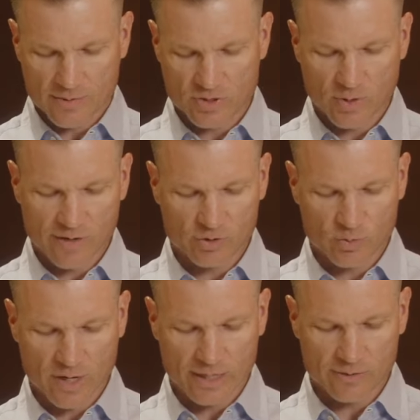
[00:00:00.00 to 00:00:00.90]
So after you
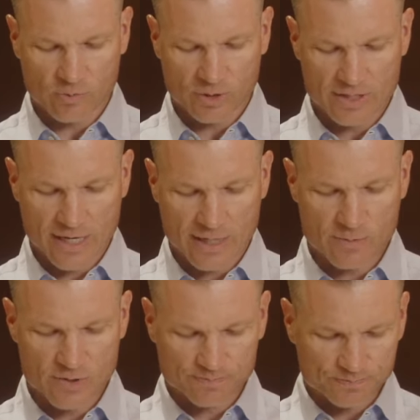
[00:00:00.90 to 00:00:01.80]
wind it 40 times,